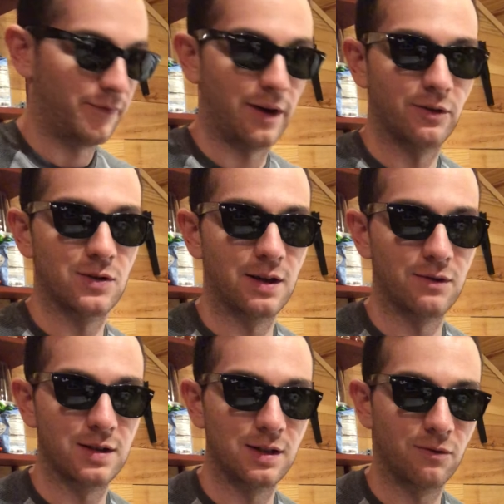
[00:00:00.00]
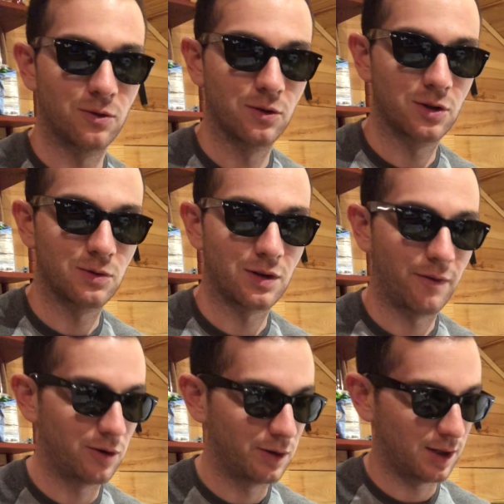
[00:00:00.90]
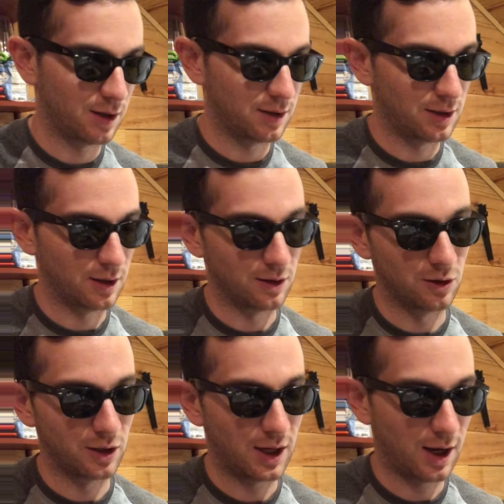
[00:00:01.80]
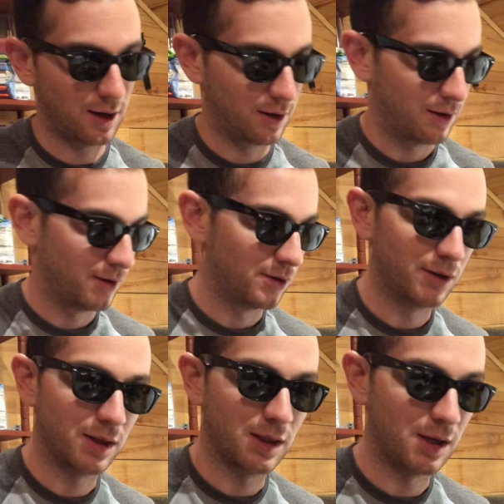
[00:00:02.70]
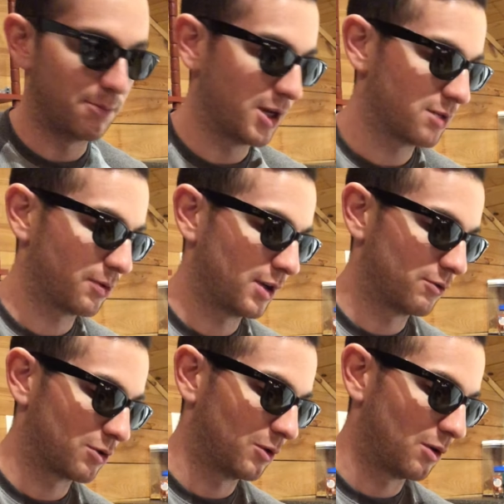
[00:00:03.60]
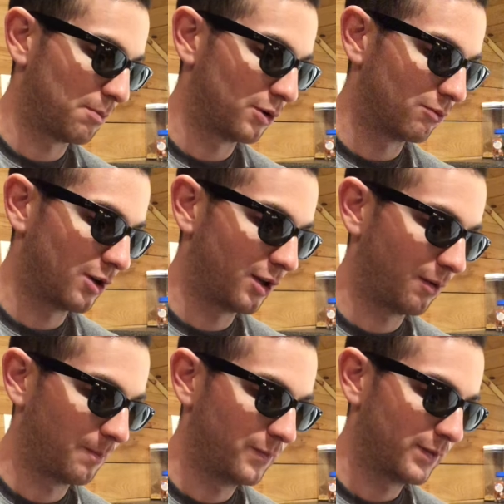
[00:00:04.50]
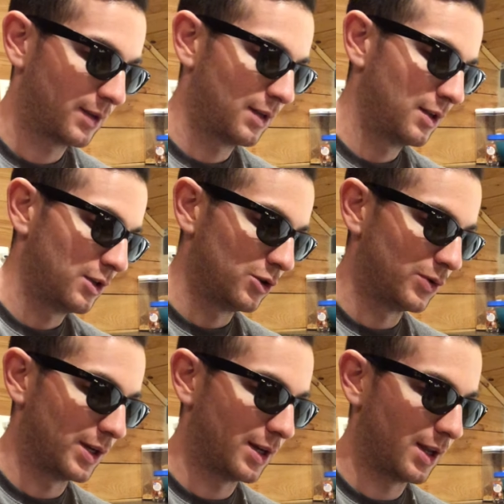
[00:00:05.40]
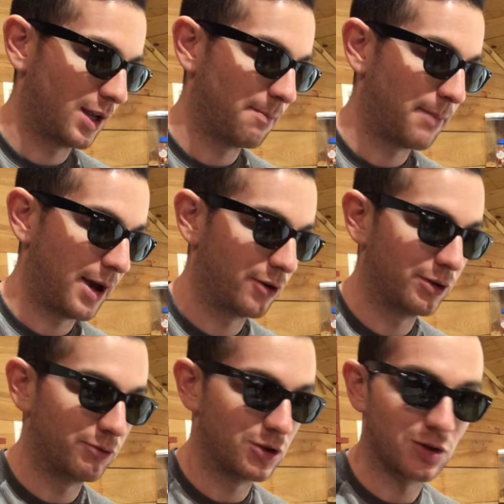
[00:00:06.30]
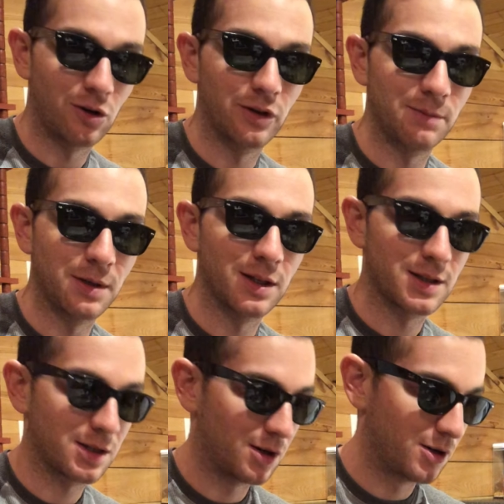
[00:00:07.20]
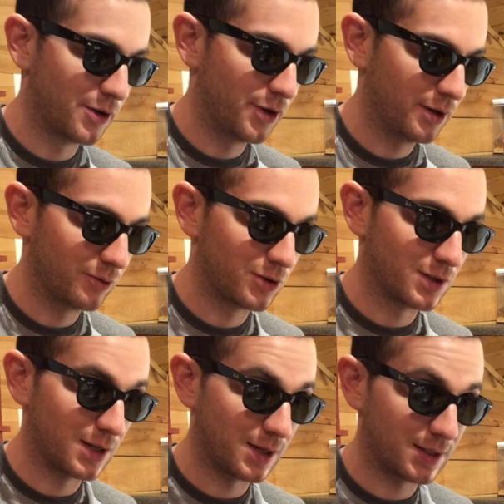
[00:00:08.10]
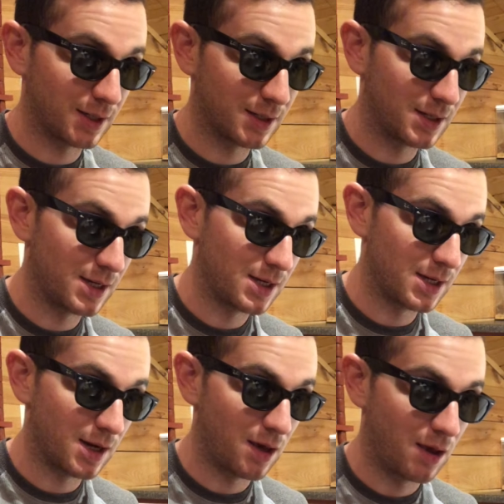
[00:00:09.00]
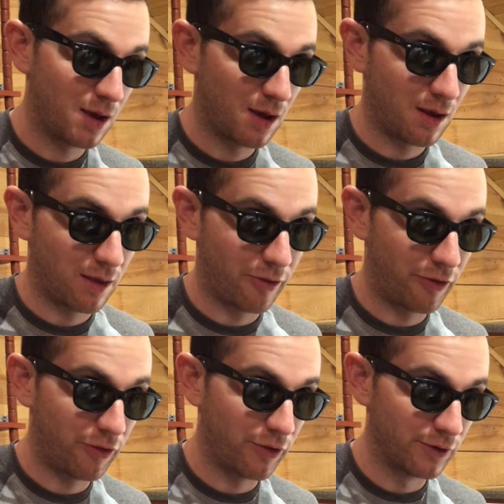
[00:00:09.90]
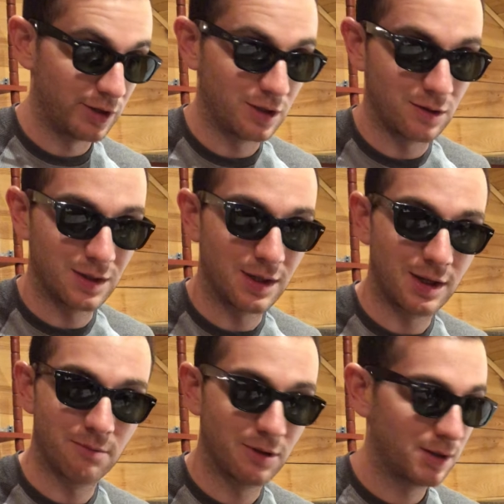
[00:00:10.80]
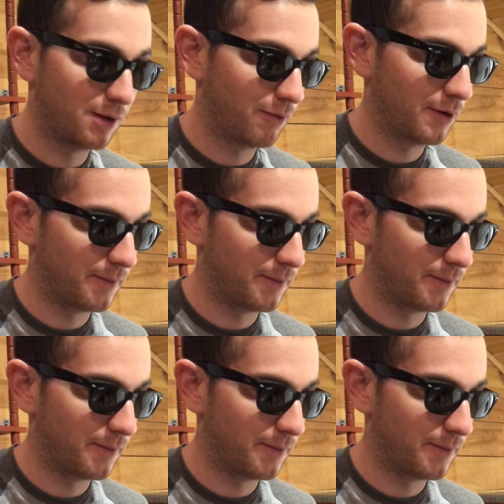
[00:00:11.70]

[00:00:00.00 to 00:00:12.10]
507C, of course, which I've already kind of taken a look at. You get the base plate, which I'm going to put away. You get a battery, which has already been installed, which is a 1632C, I believe,